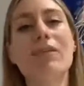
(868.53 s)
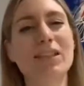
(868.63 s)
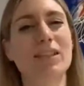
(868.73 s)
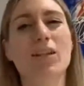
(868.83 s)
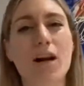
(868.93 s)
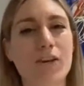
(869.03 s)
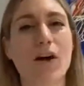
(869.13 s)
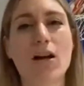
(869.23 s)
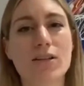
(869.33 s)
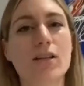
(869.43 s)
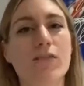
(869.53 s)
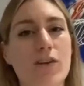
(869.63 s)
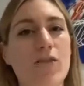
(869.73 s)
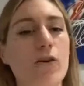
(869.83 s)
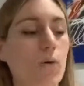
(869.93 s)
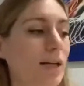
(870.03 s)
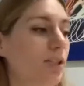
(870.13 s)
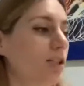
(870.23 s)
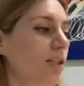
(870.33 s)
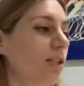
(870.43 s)
this has kind of answered a few of your
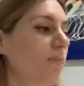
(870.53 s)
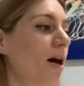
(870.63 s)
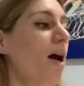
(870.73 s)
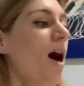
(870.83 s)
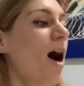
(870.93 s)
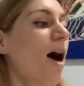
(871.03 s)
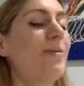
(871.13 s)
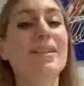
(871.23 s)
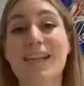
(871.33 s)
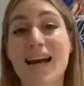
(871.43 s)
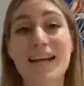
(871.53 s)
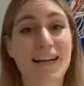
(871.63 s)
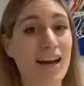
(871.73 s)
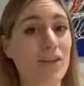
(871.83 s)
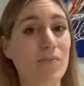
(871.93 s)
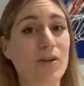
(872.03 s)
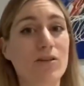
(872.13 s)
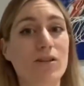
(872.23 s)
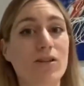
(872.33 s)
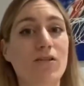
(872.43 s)
questions, but I would say get them
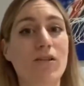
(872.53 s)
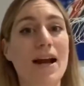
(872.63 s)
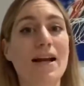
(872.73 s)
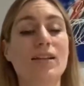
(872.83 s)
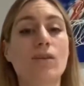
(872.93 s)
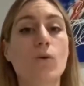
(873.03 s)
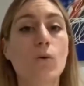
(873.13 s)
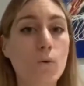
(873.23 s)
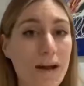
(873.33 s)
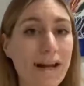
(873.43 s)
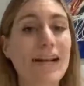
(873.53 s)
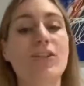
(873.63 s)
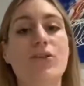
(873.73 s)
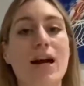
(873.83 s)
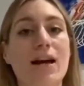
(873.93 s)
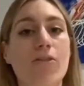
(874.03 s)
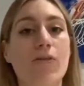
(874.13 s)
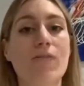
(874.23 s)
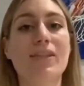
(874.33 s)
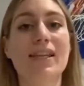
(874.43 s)
used to the crate as quickly as you can
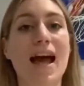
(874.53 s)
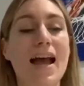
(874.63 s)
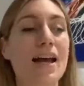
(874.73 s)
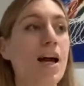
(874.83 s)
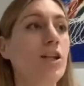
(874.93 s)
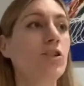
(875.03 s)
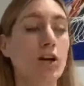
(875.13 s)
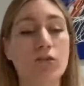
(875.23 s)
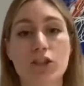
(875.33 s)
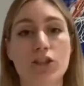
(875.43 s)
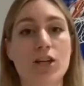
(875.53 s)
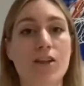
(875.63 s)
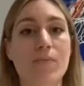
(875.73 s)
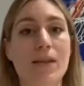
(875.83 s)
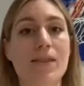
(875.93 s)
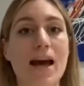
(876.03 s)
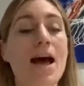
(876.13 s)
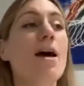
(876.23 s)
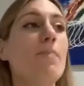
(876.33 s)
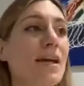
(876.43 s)
throughout the day. Don't just shut them in there.
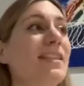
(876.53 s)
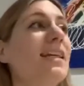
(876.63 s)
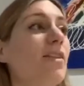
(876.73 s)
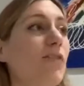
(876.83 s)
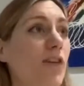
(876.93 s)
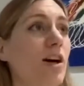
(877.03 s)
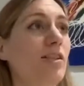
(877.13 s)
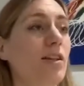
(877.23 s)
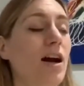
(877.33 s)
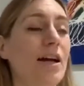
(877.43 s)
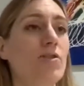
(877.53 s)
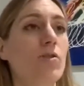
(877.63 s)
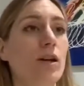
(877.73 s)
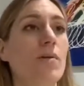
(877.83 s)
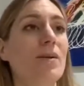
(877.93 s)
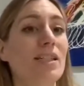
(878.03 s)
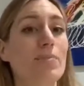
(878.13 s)
Basically, the first night you're going to be